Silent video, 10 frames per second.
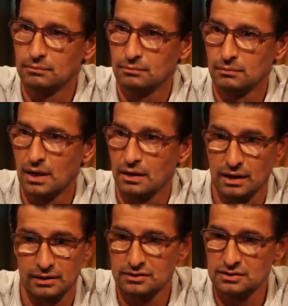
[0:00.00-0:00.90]
Yeah. No,
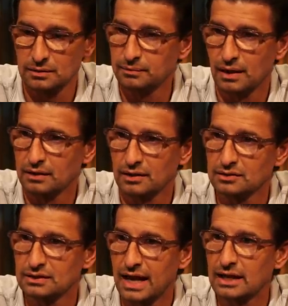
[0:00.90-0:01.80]
like this is a like this
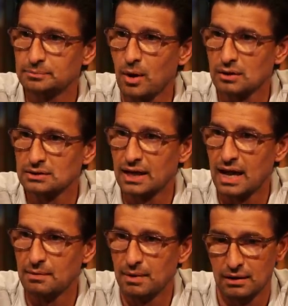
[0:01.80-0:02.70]
is an Xbox
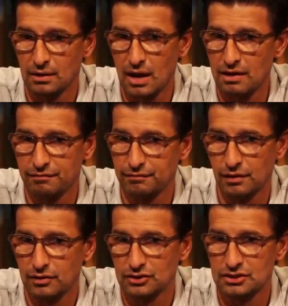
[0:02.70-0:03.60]
game, and yeah. life
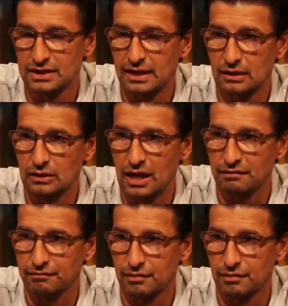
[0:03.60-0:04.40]
you can just take a life